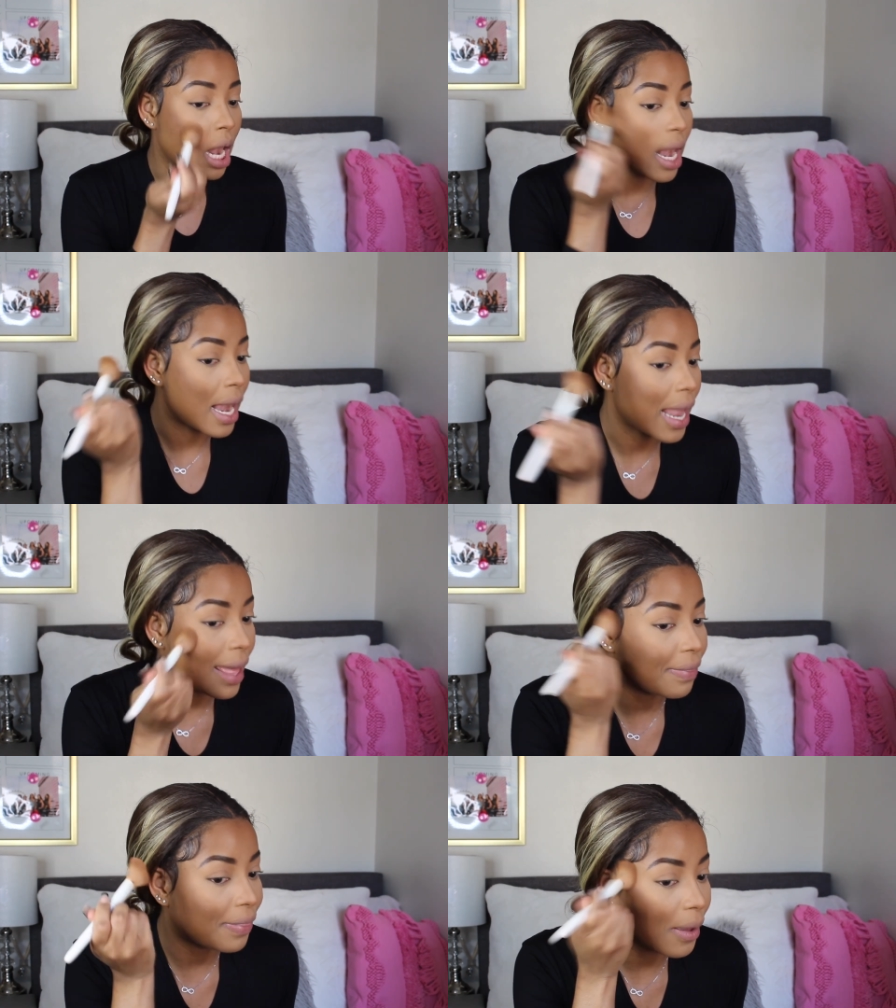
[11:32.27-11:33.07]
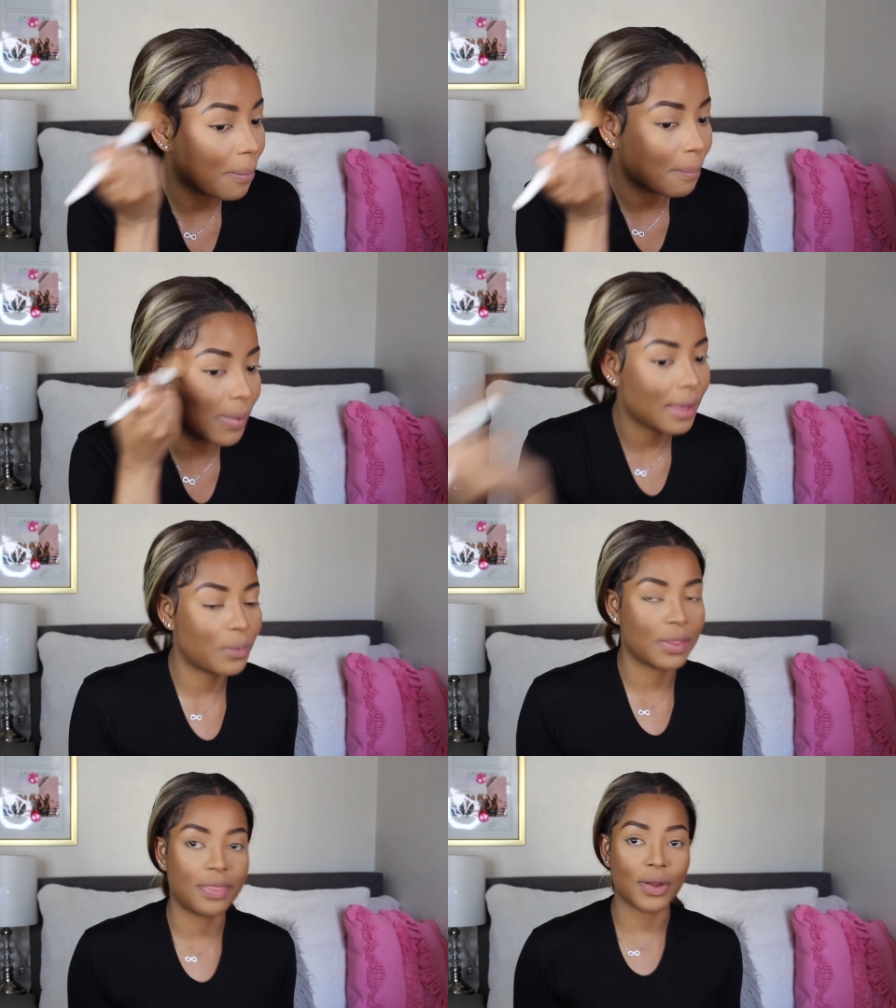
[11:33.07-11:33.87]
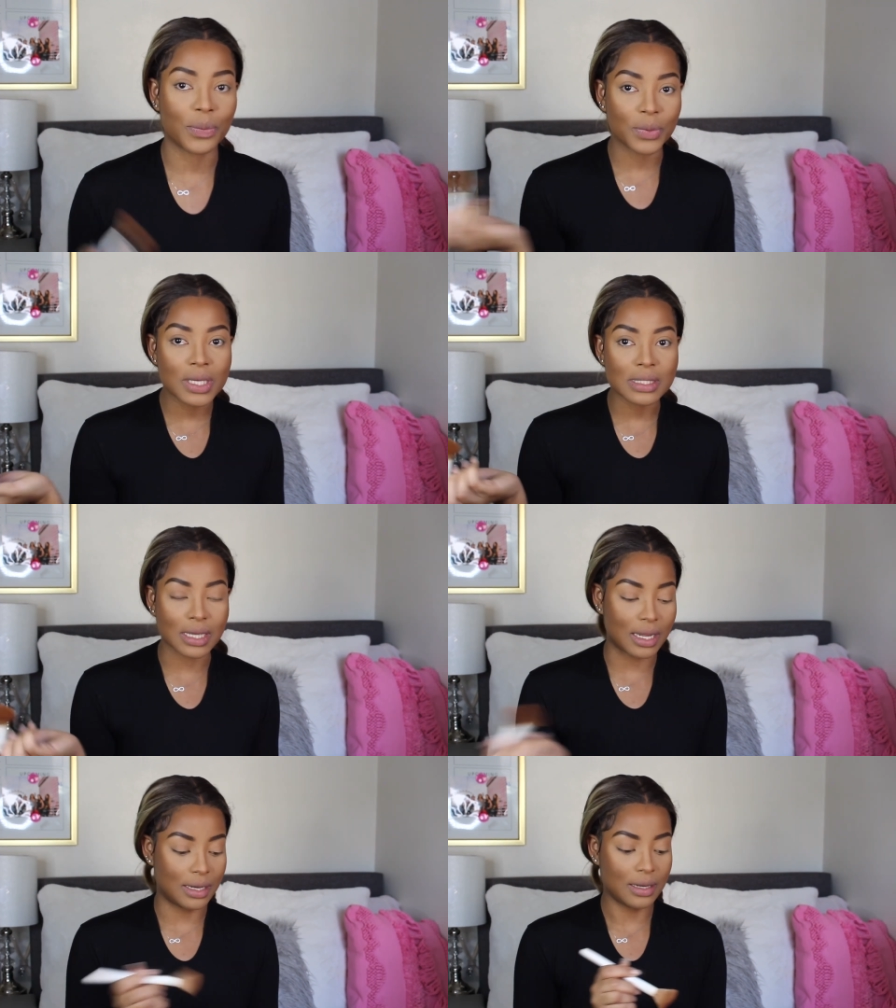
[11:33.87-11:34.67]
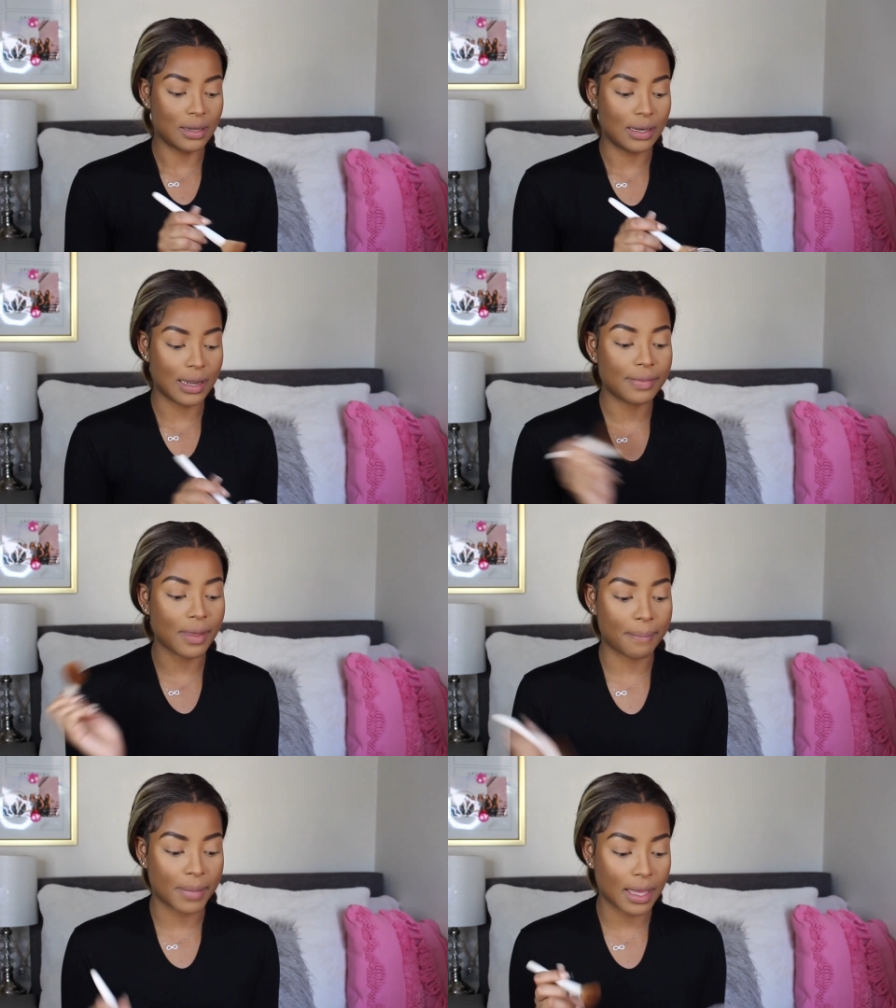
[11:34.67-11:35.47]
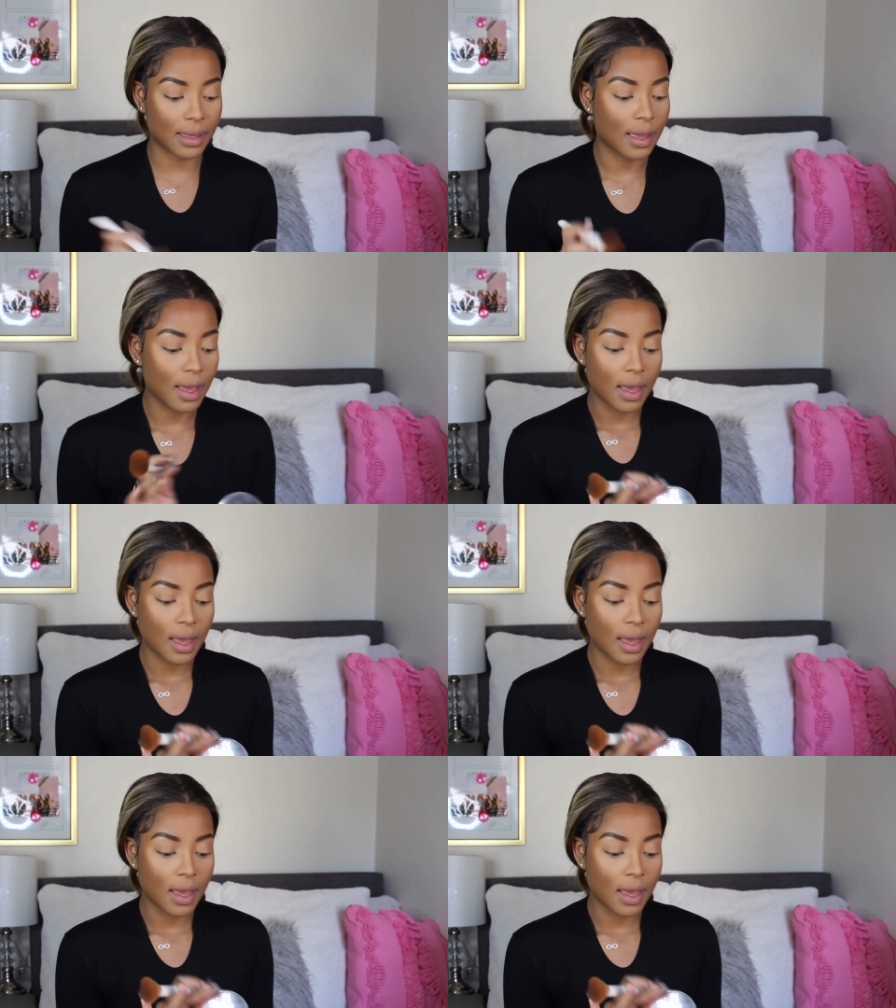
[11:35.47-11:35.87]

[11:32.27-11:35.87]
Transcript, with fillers: let them be with their reason let them be